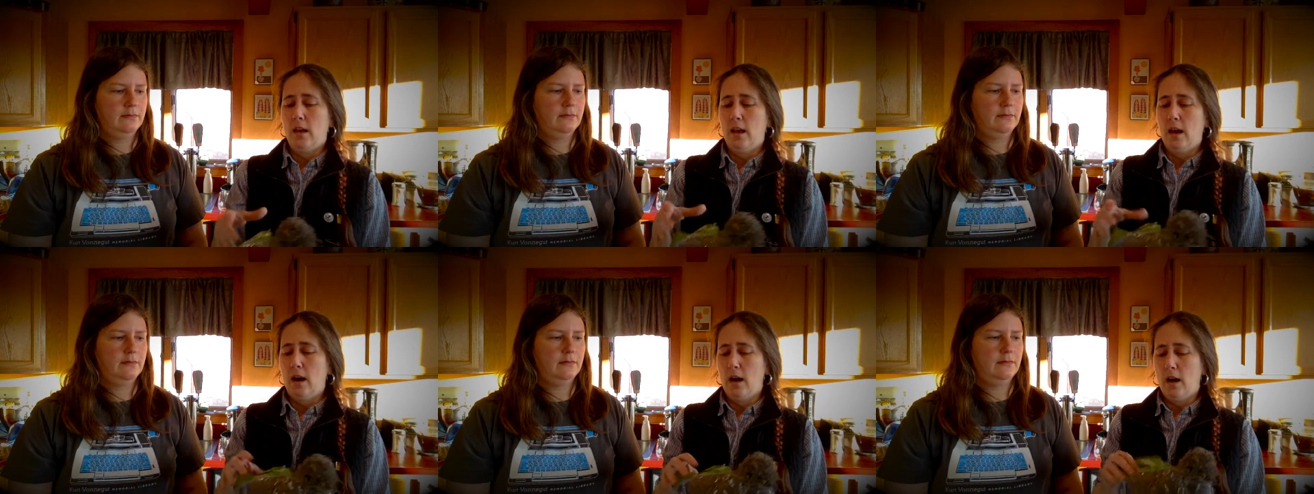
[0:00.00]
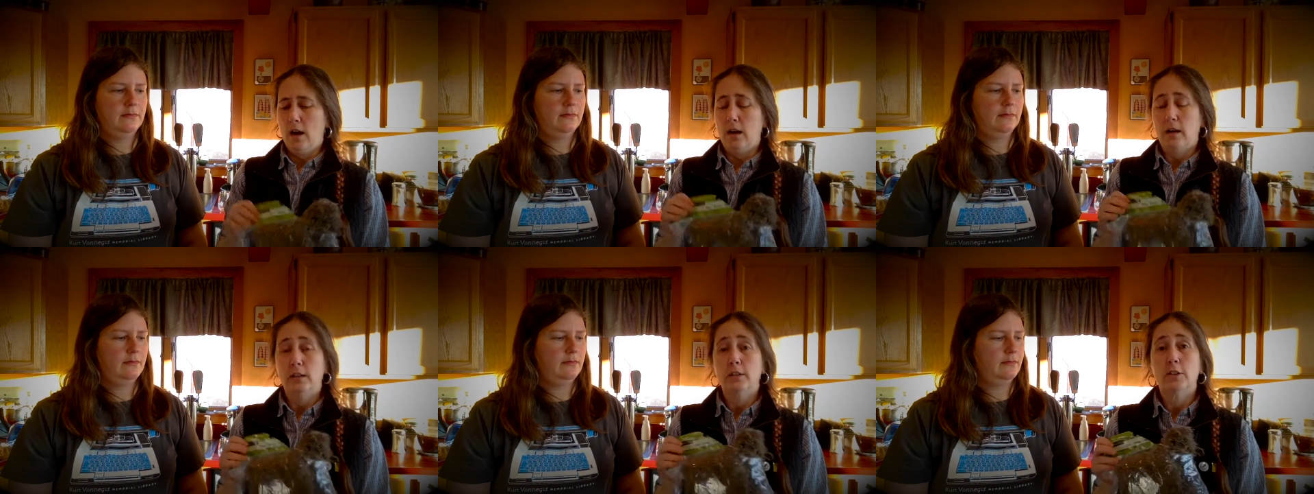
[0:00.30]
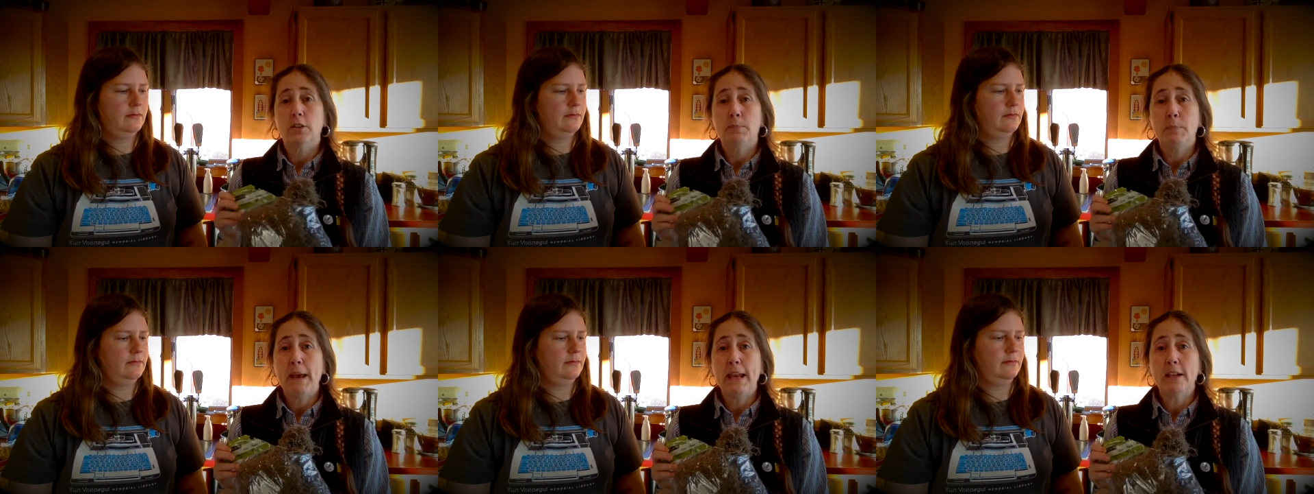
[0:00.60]
Speaker 1: uh,
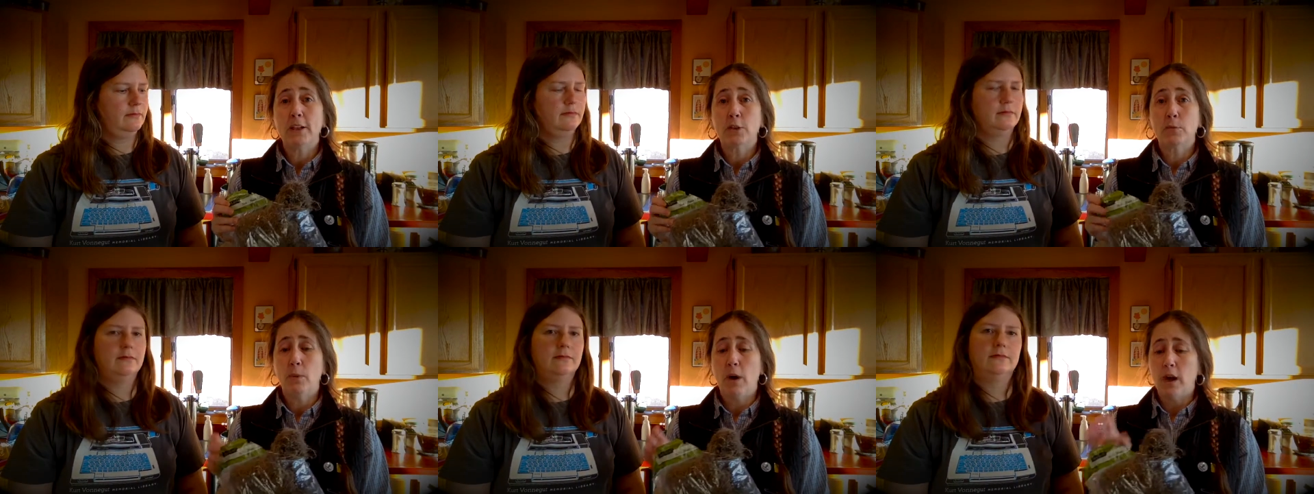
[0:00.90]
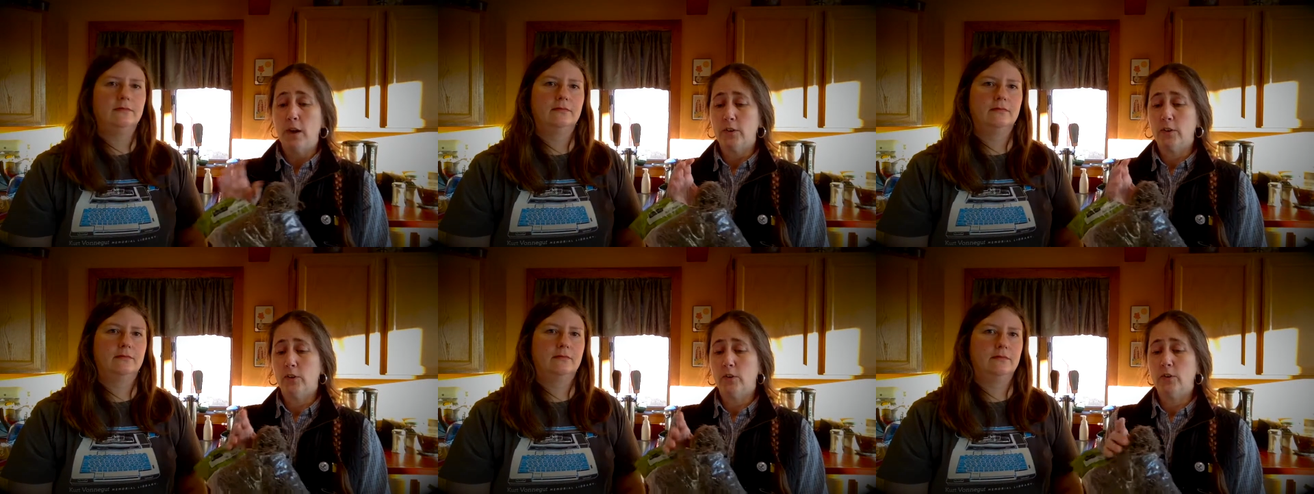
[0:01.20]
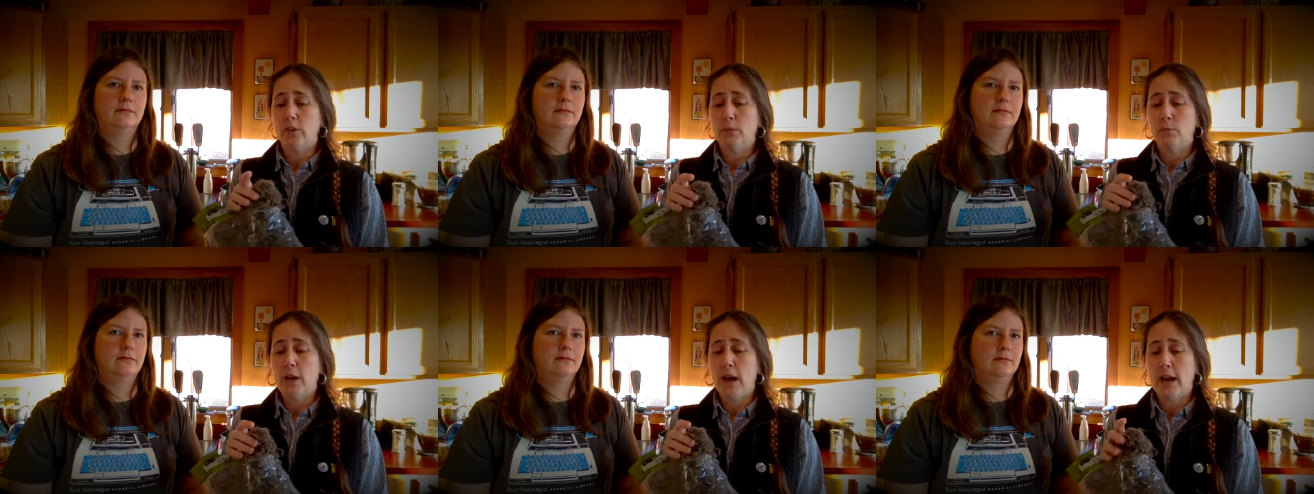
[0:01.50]
Spanish moss or
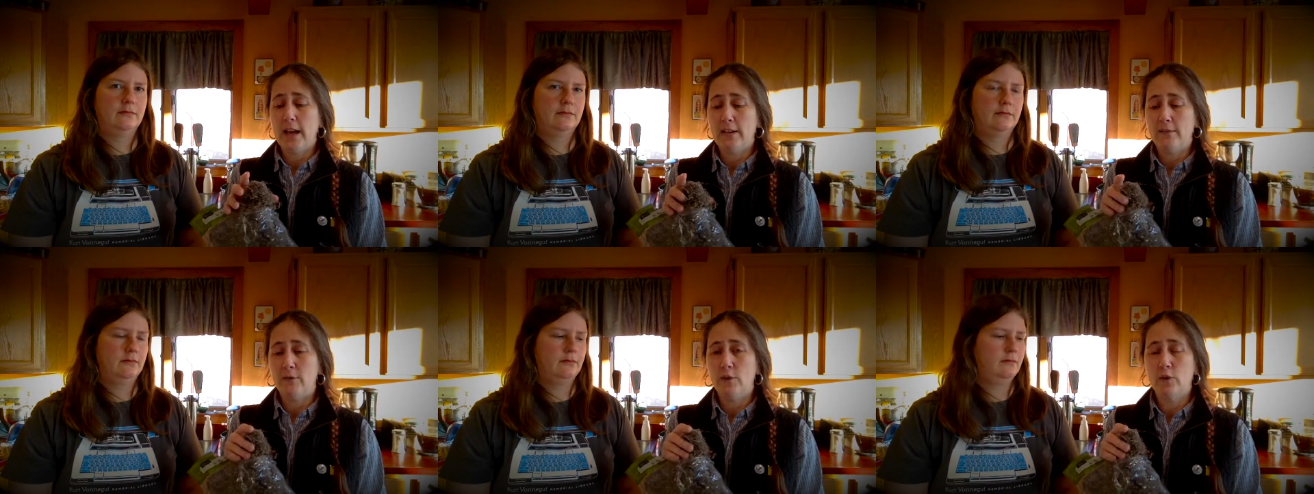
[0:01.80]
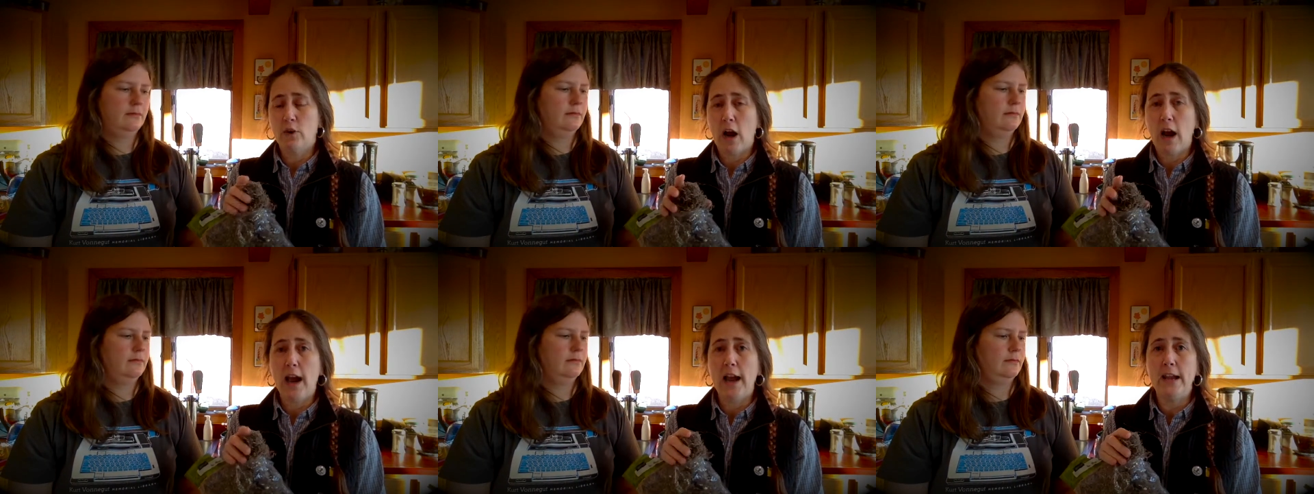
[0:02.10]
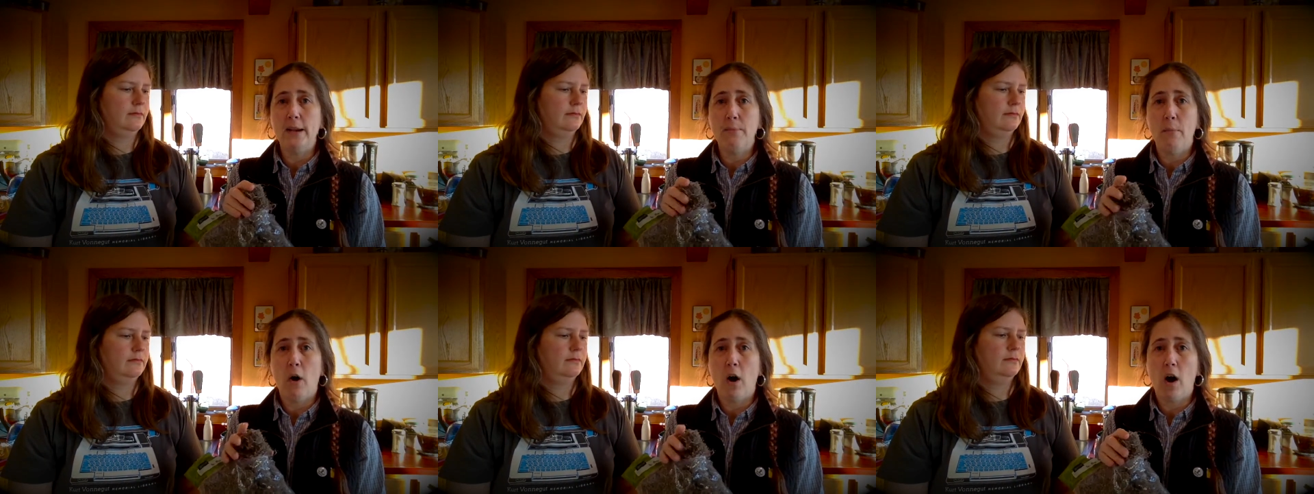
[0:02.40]
some kind of
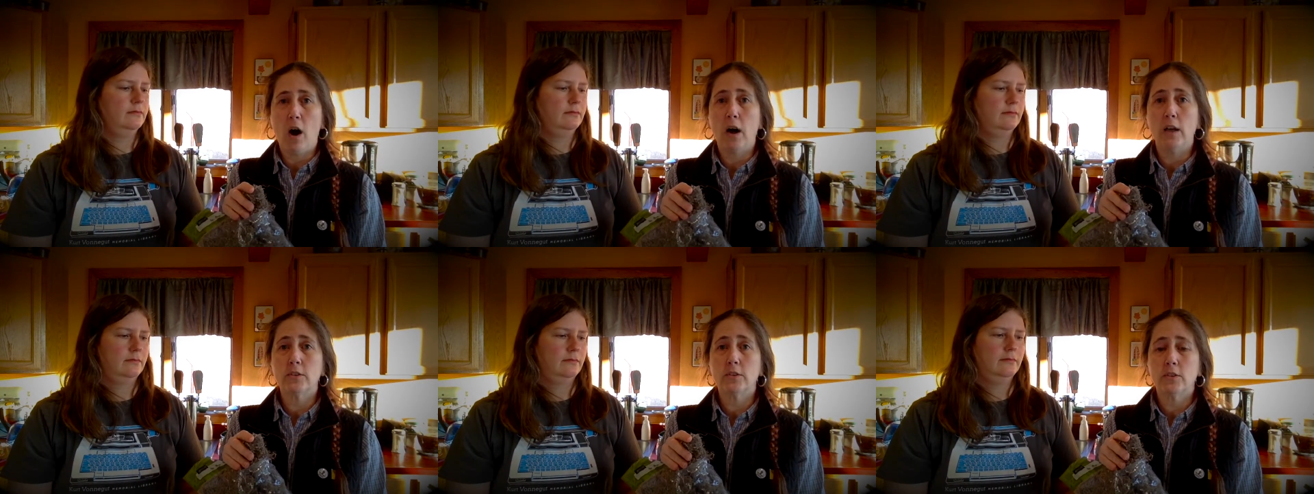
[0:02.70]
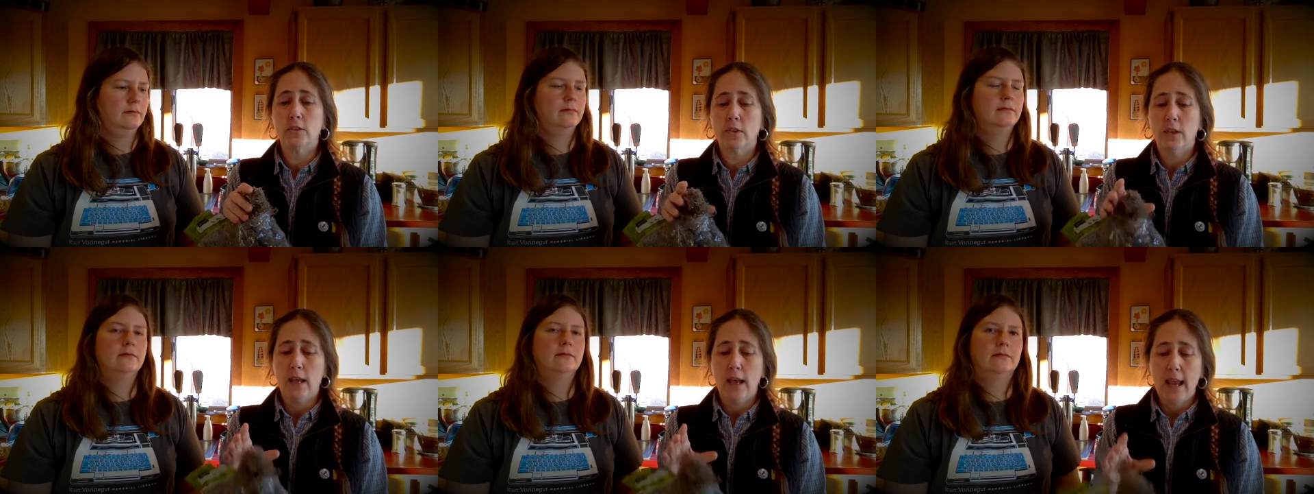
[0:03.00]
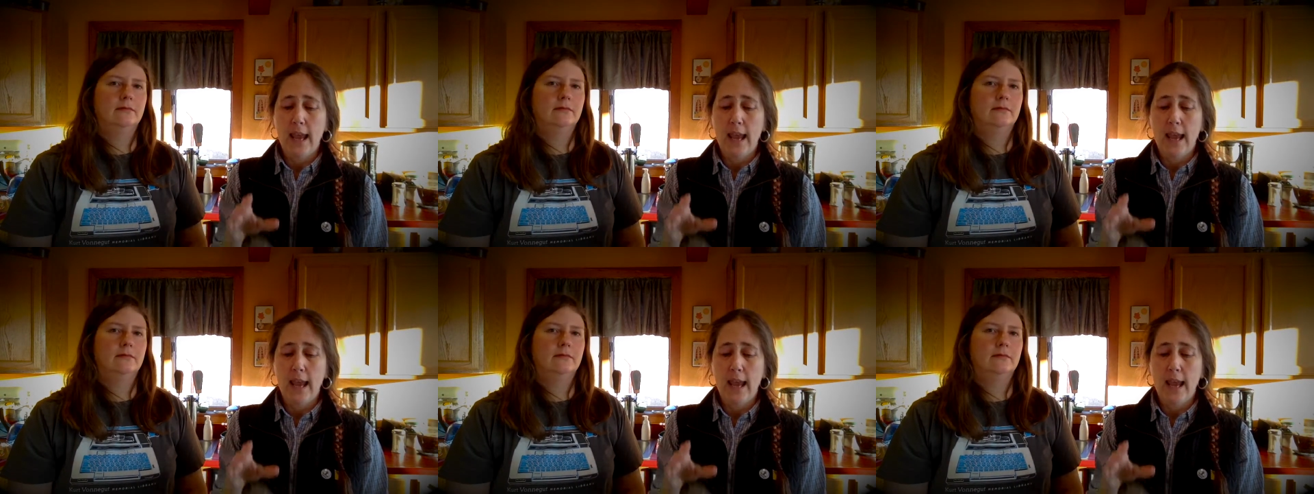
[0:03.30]
dried moss